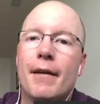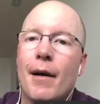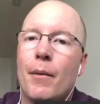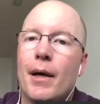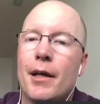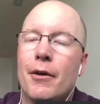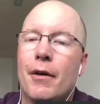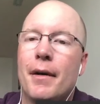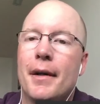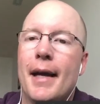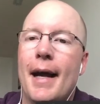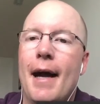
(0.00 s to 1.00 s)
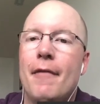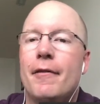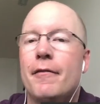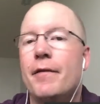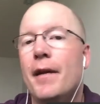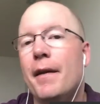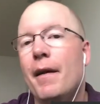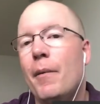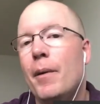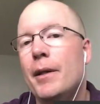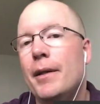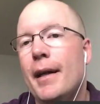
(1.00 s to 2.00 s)
out what you already have. Figure out
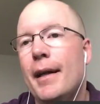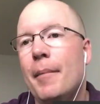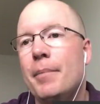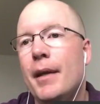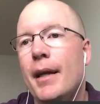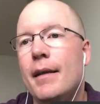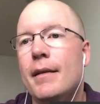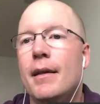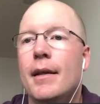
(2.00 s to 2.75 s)
what you can update.